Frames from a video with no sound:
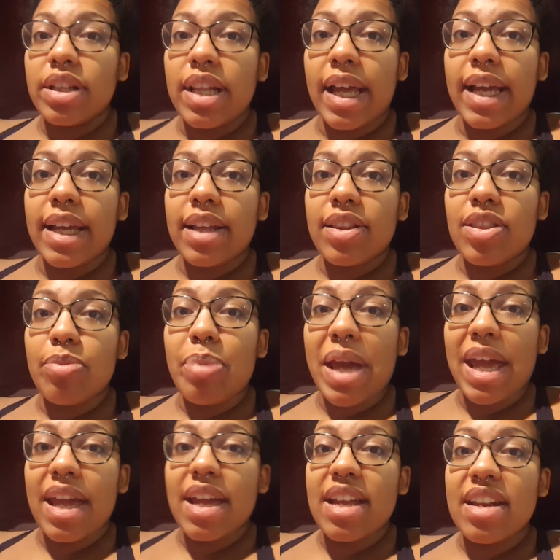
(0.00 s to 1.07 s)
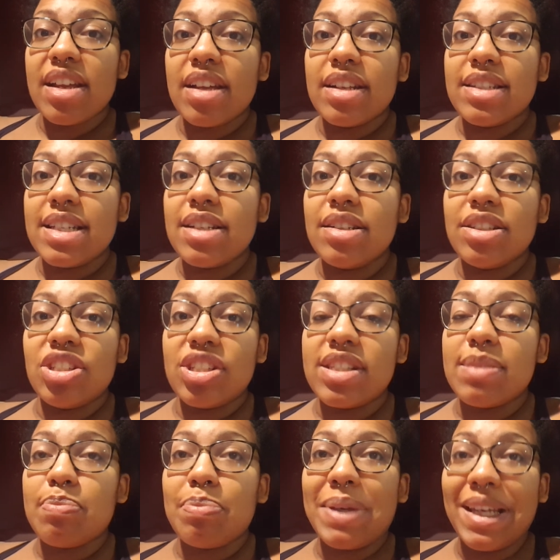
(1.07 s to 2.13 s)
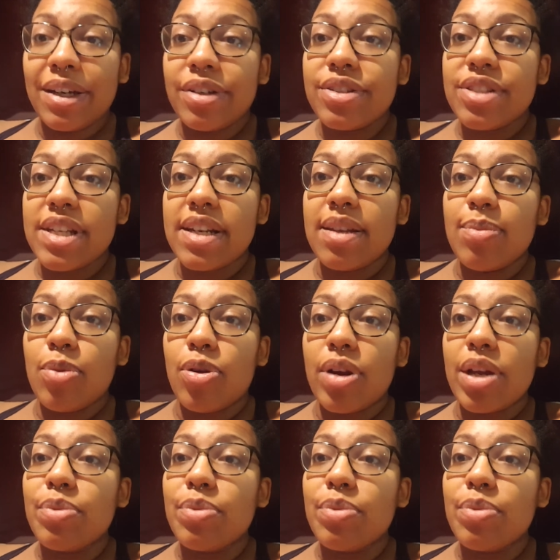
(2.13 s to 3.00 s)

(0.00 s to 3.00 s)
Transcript: Like the pain didn't just pierce anymore.